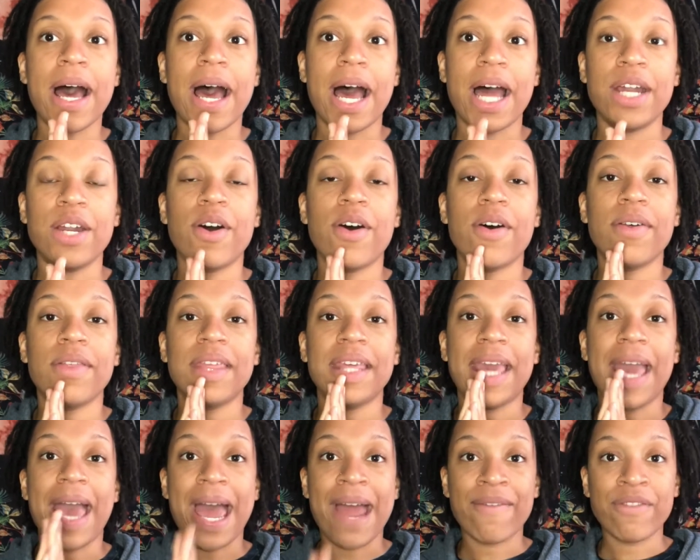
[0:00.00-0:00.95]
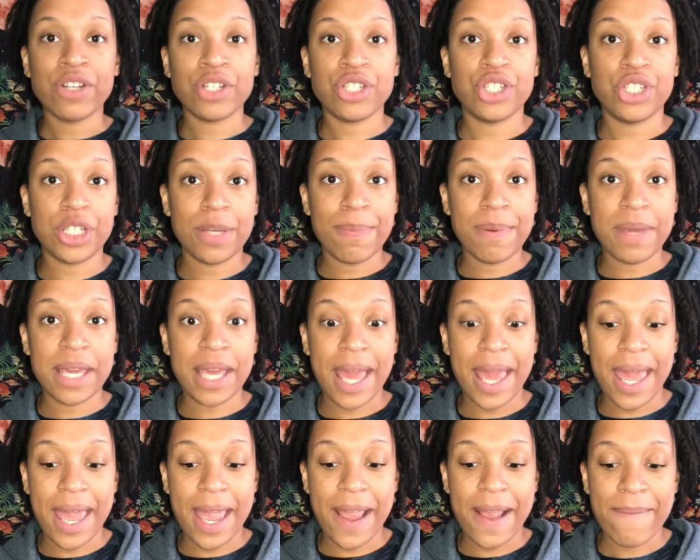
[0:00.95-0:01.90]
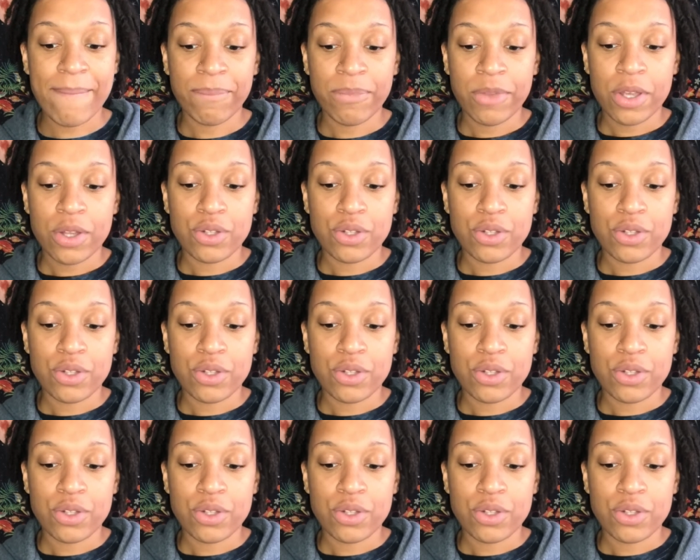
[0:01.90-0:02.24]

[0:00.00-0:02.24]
I know the average GPA